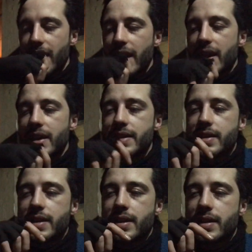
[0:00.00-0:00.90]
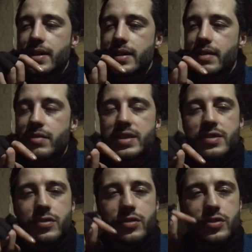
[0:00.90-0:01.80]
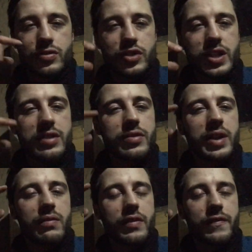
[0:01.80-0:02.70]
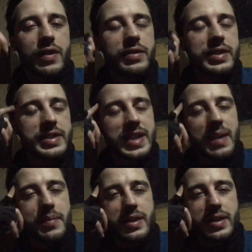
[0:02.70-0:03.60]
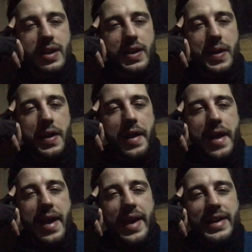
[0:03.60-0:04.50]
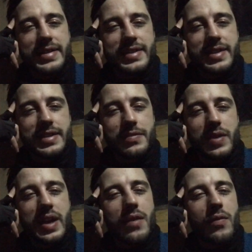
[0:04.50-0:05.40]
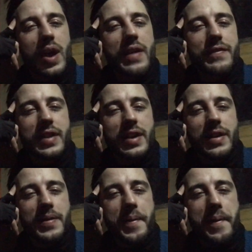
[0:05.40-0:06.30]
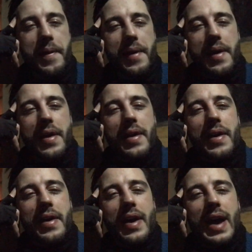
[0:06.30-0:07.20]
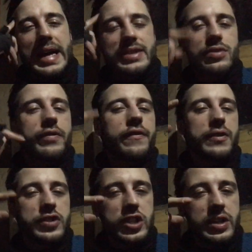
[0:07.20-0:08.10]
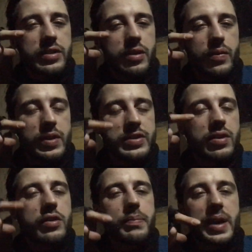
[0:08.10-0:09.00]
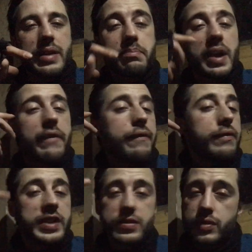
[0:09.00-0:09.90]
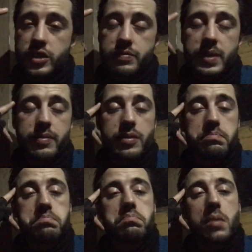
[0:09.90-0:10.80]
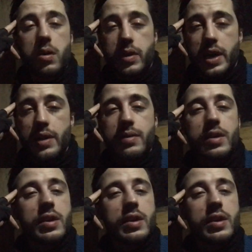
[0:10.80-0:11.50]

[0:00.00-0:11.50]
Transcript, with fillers: And uh, there is those two shelter and we found this cabin there. And uh, when I arrived there, I saw the first shelter was occupied by three Swedish people. Okay.